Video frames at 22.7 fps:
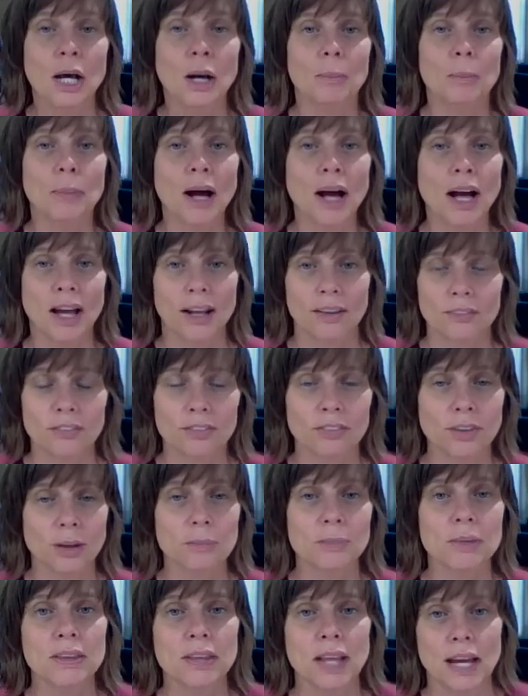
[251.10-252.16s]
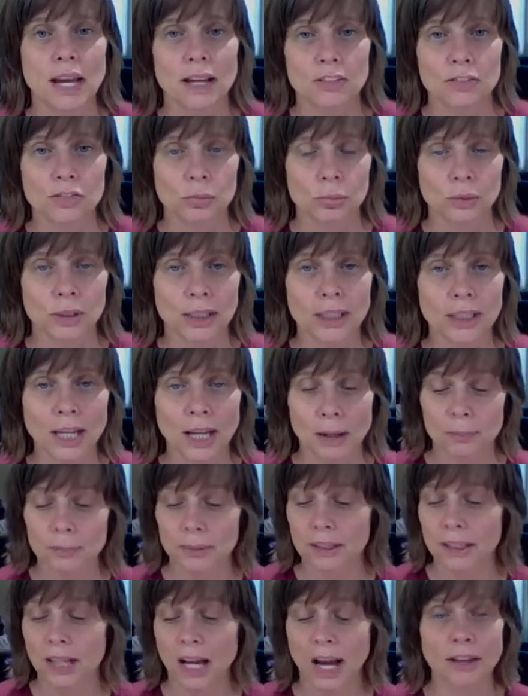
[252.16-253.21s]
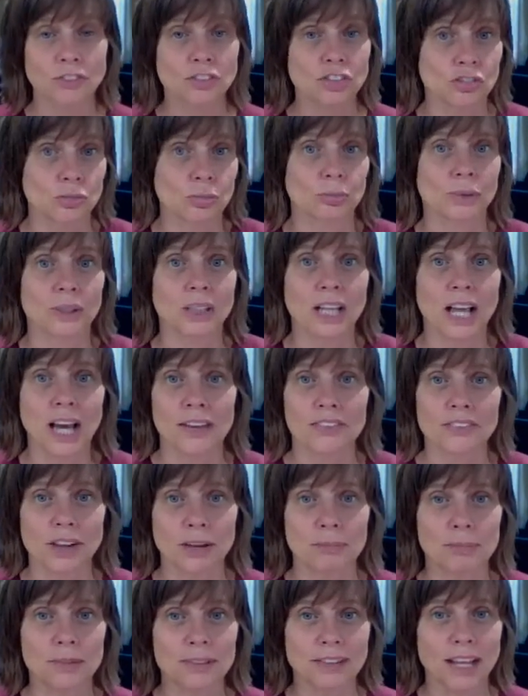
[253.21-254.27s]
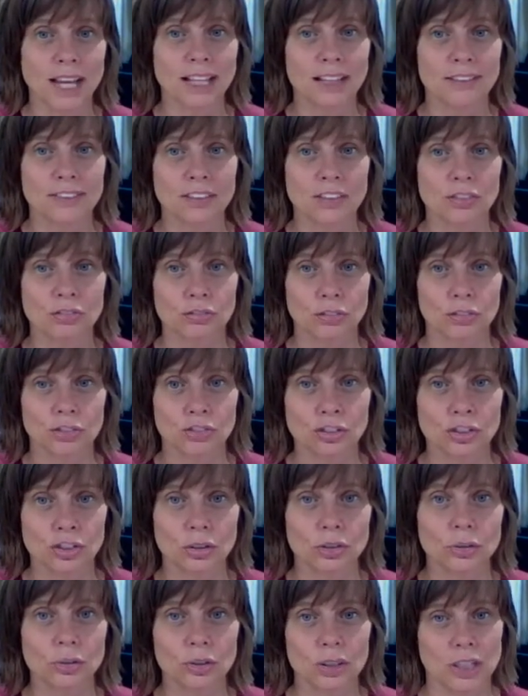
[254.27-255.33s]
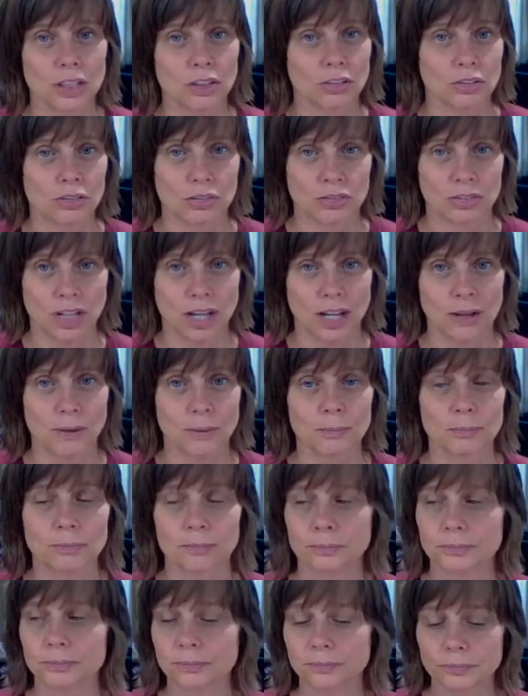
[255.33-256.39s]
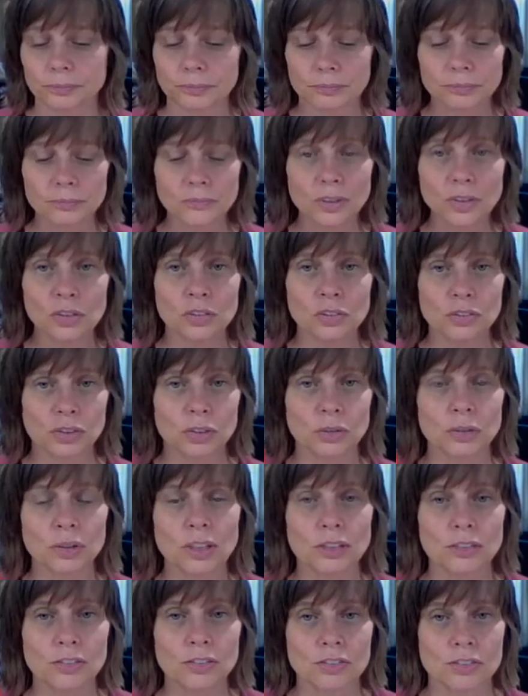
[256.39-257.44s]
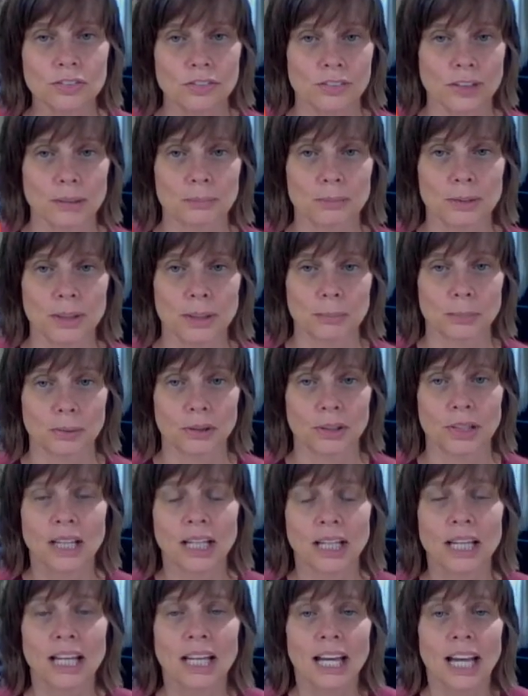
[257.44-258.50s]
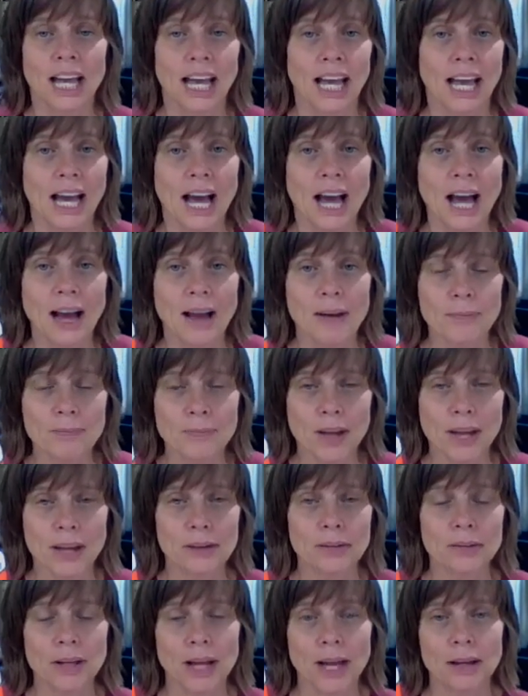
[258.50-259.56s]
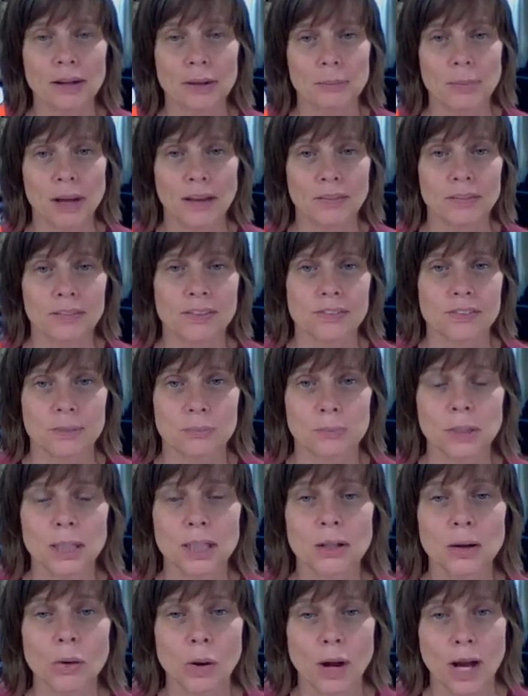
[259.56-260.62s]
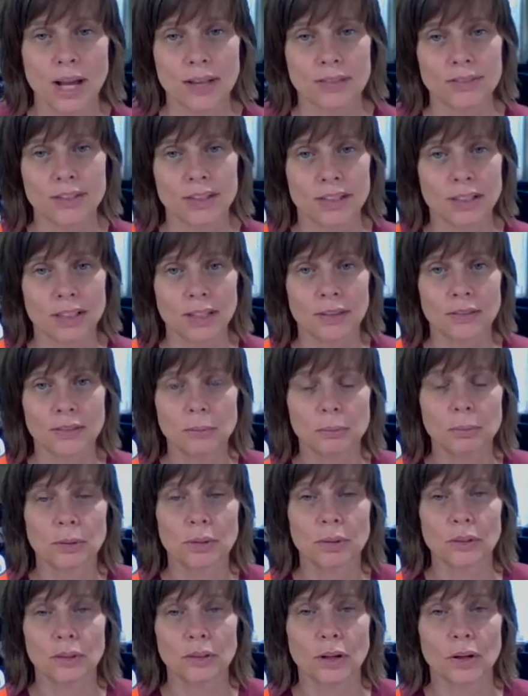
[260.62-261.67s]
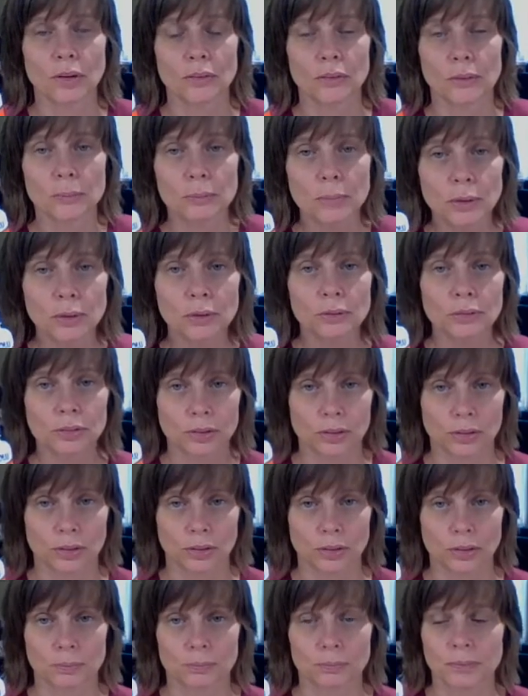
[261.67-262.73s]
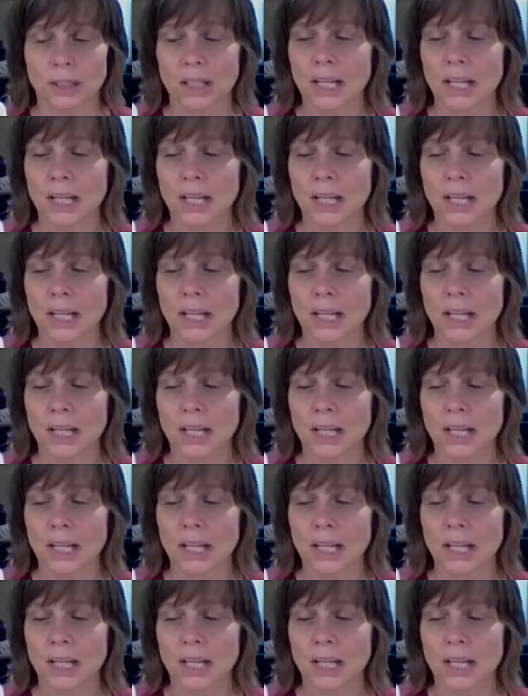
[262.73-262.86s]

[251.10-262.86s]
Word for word: But something that has really helped, and I just realized I've been taking this for two years now, two years in September. I found out about this amino acid in the book called The Mood Cure,